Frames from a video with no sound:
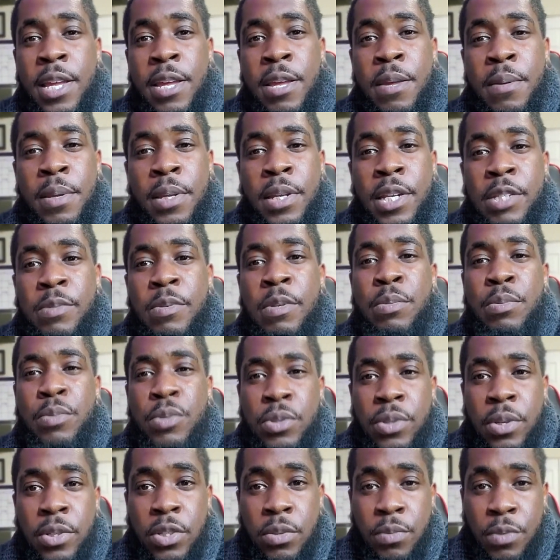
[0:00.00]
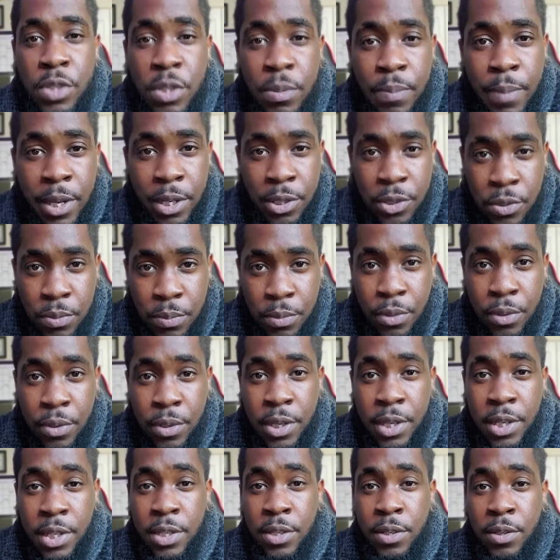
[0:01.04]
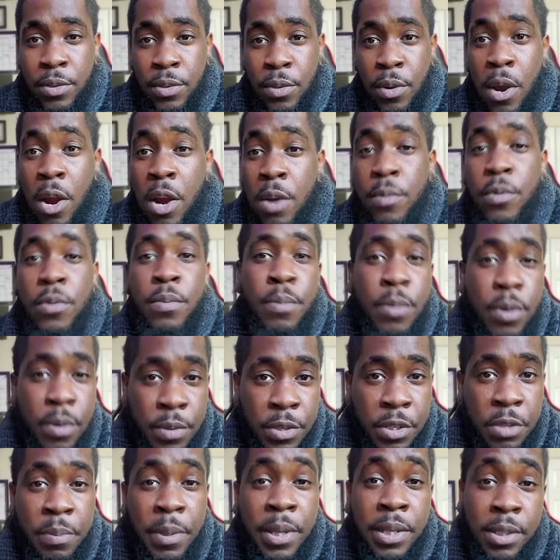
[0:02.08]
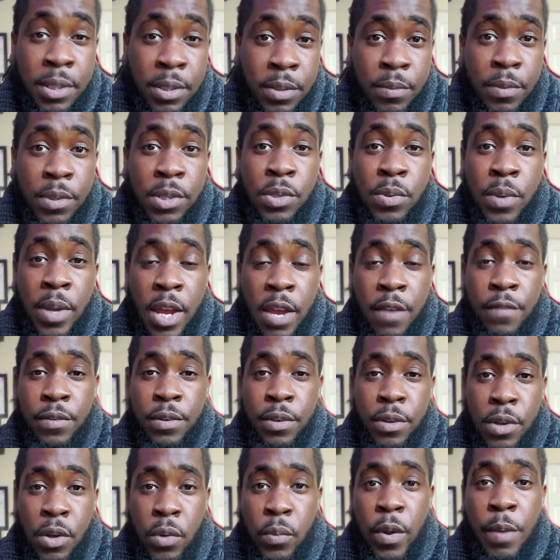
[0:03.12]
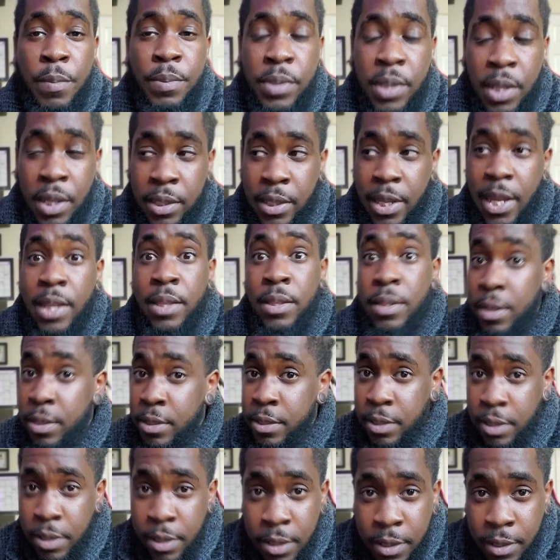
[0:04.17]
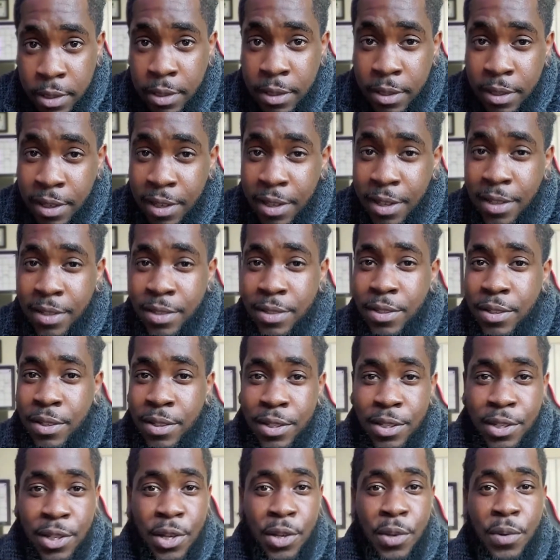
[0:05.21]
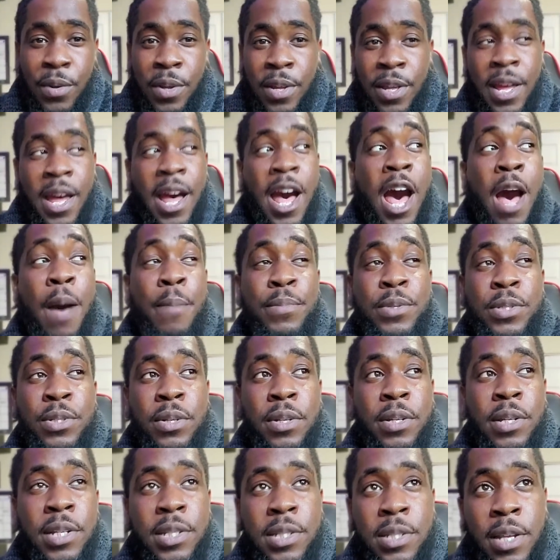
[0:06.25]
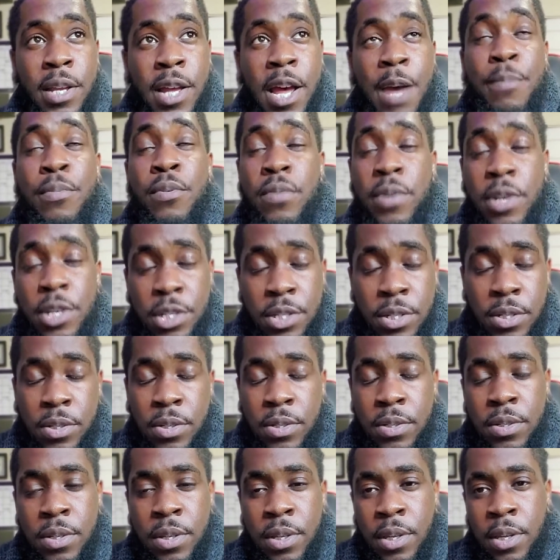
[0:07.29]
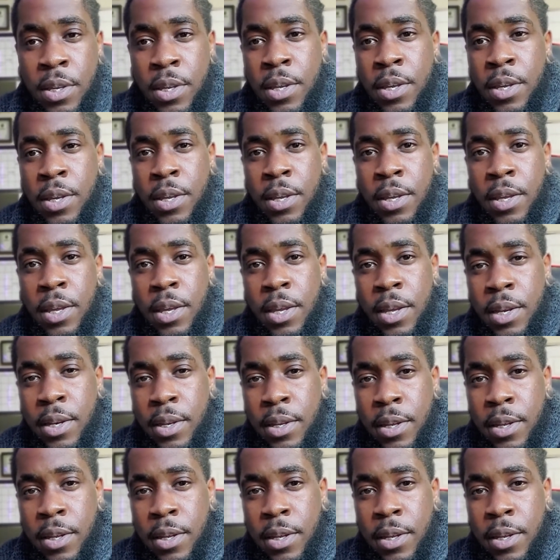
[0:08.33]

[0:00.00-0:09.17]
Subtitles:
because people start to respect you more, and you are more respected when you have your own website that looks good, is is operational, and